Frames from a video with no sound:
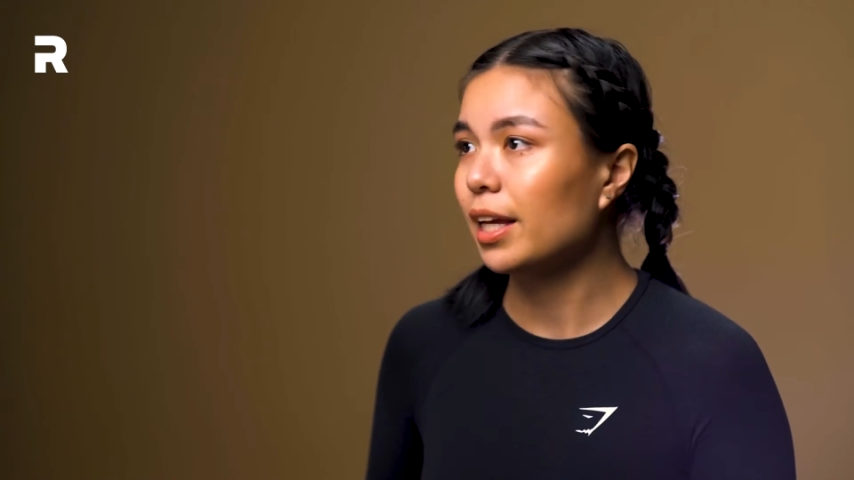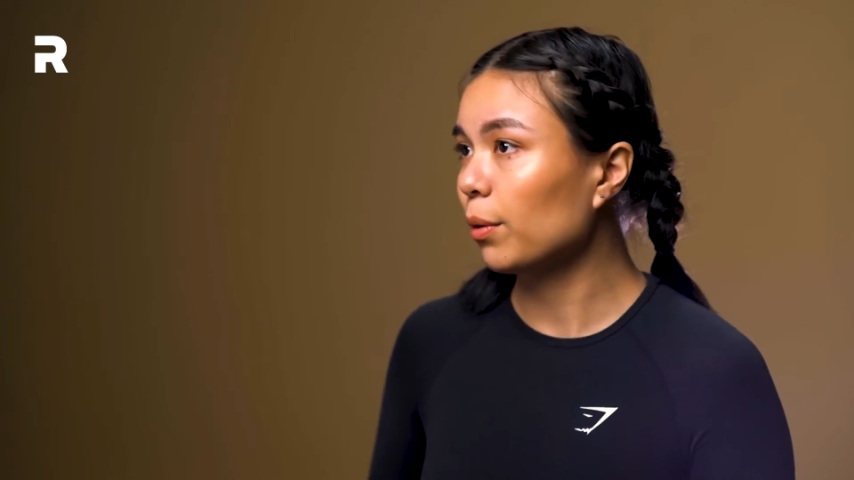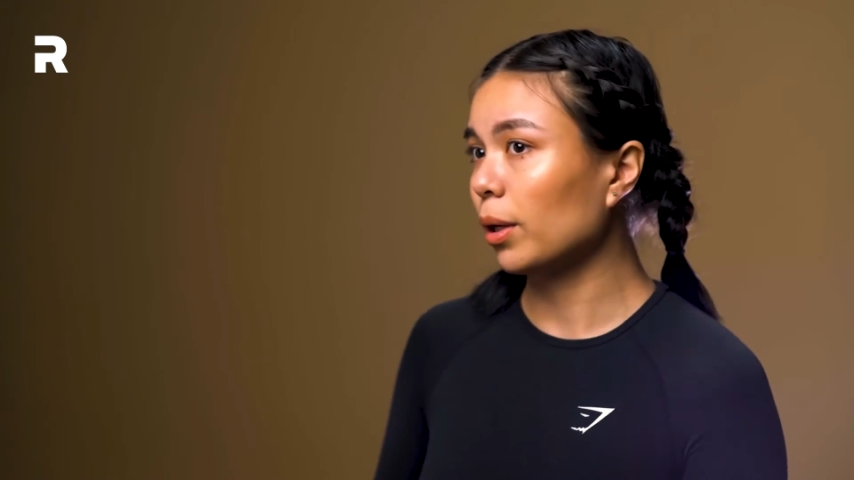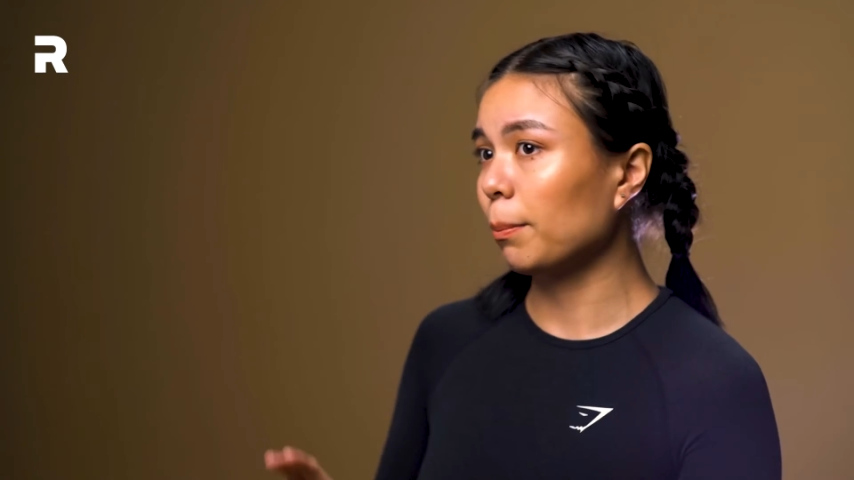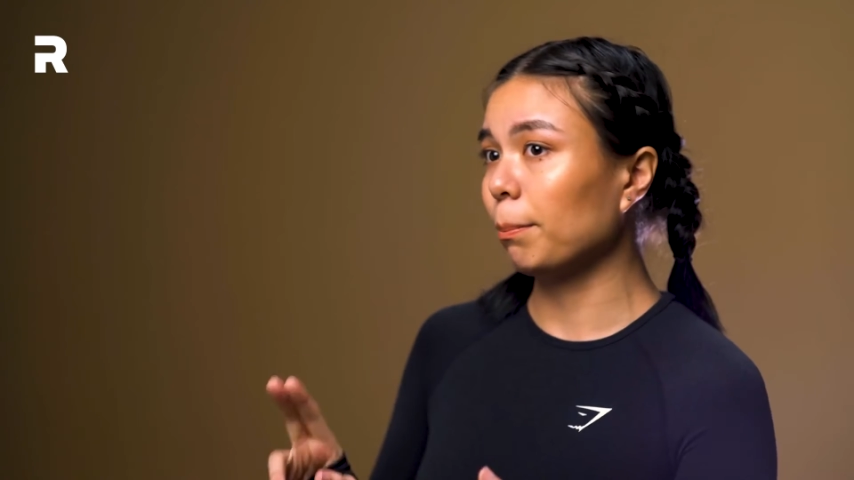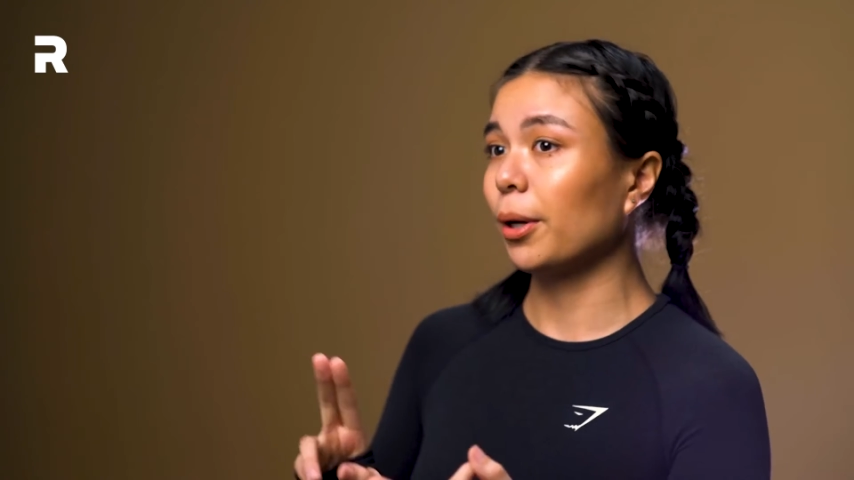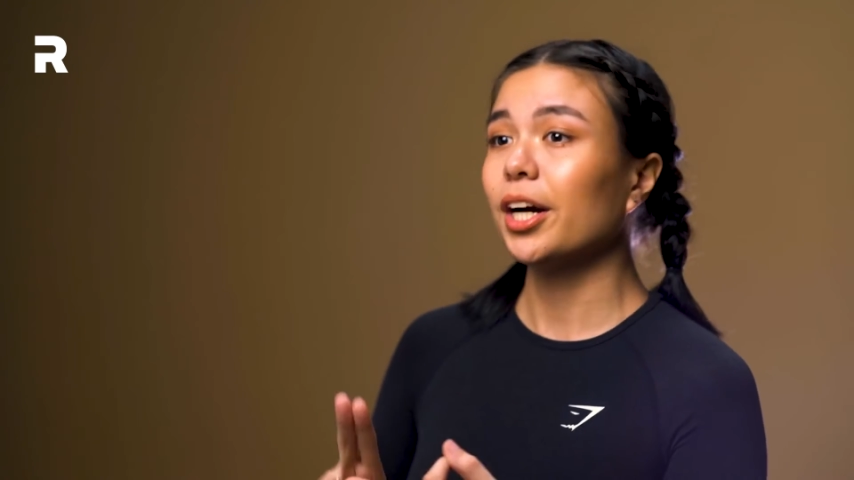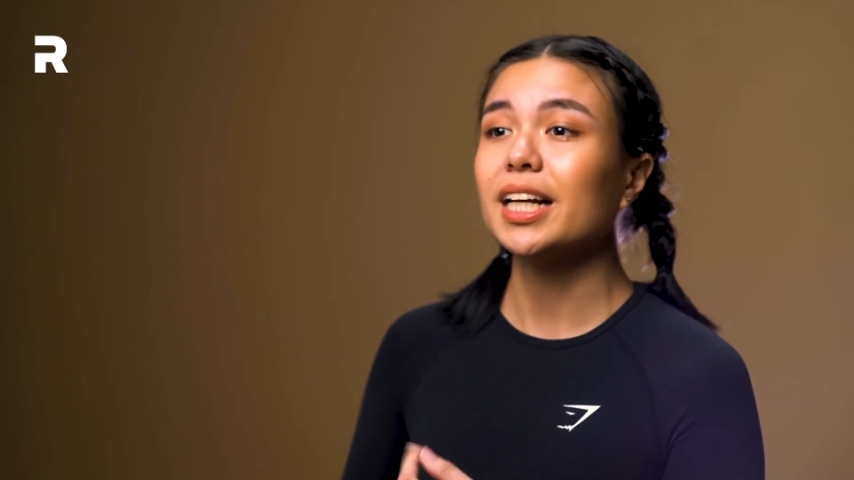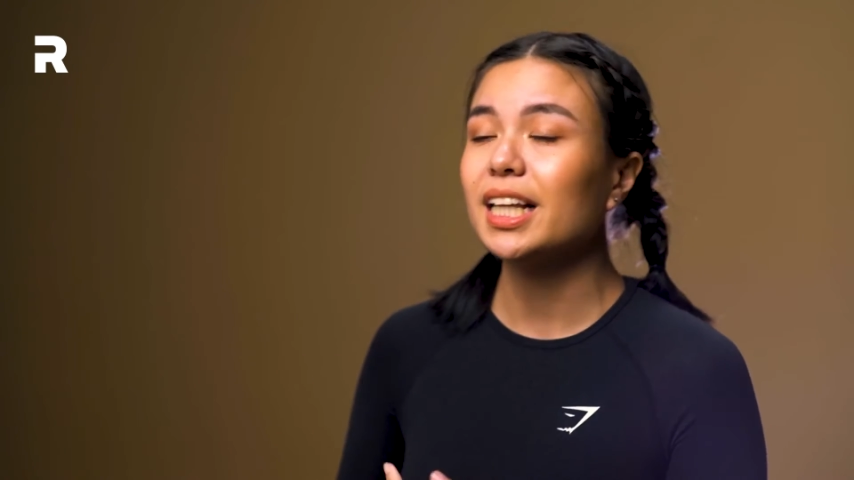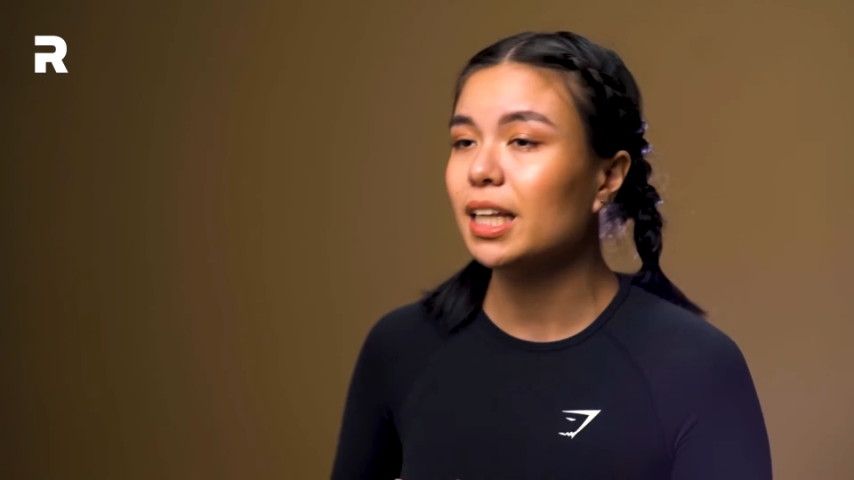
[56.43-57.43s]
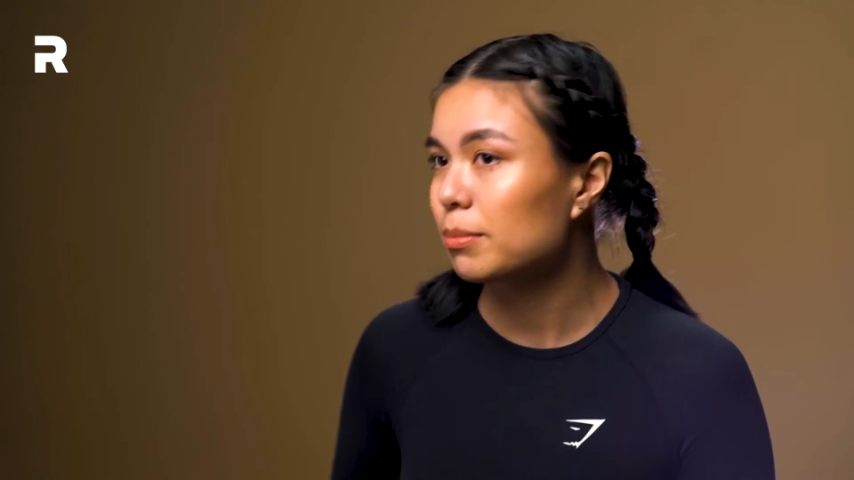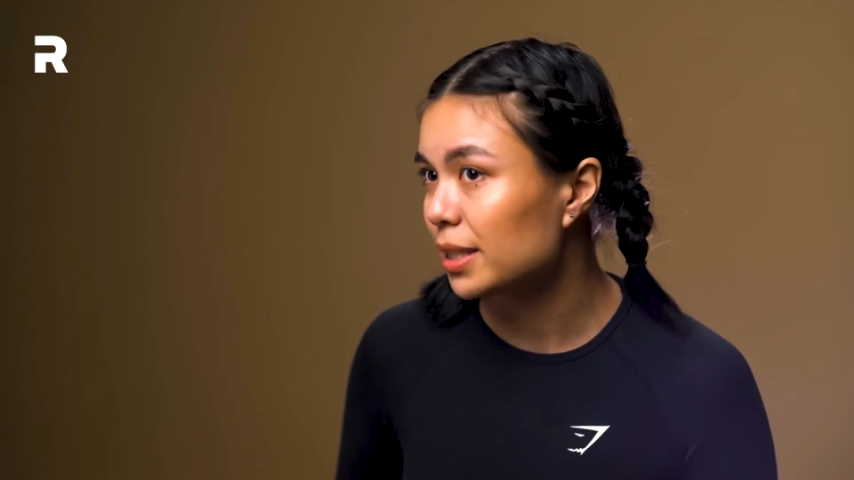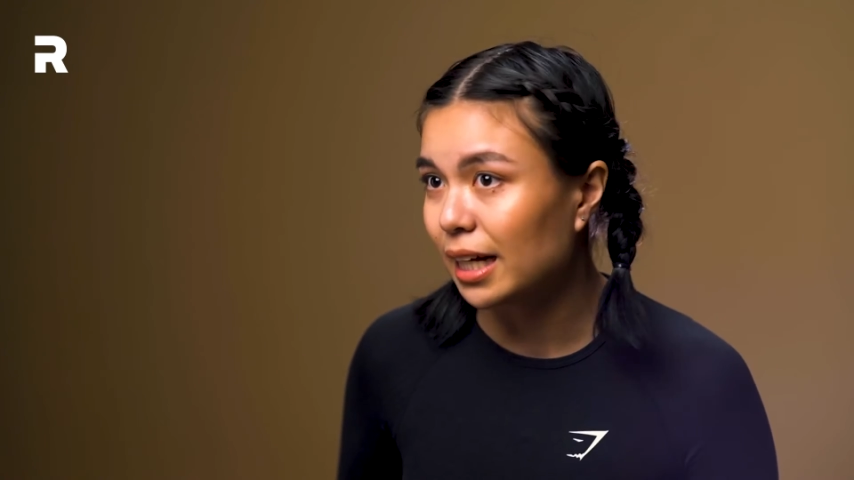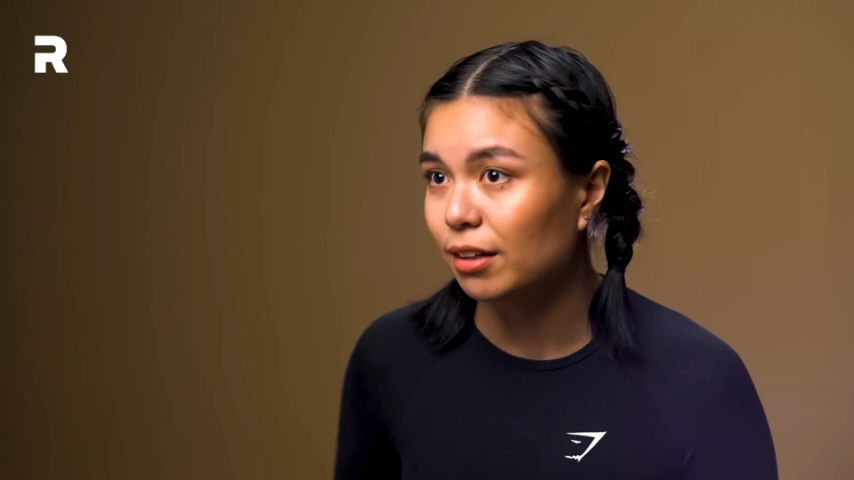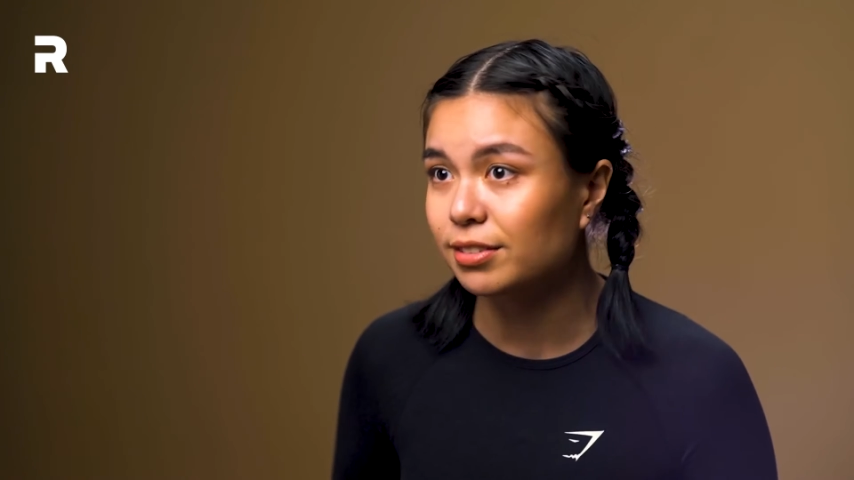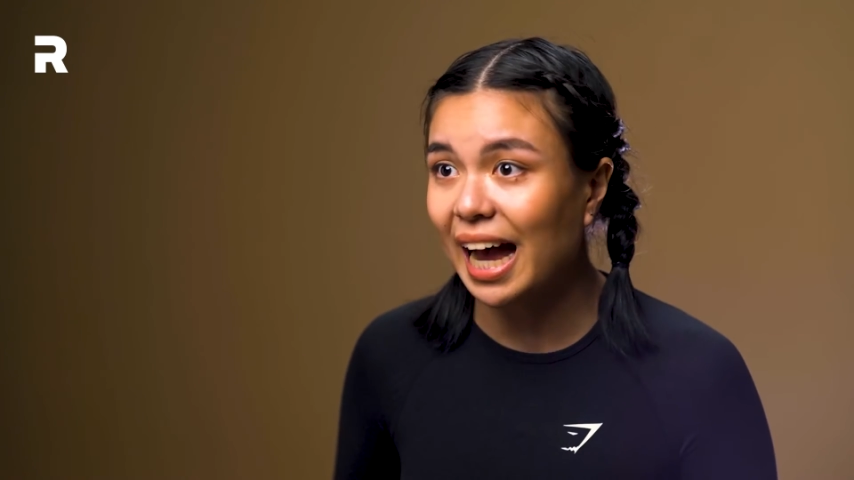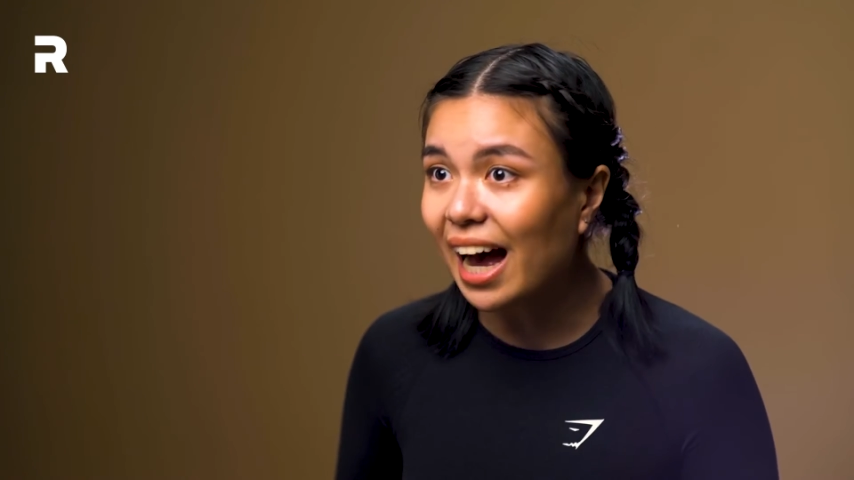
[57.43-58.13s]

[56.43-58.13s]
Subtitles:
they were burning themselves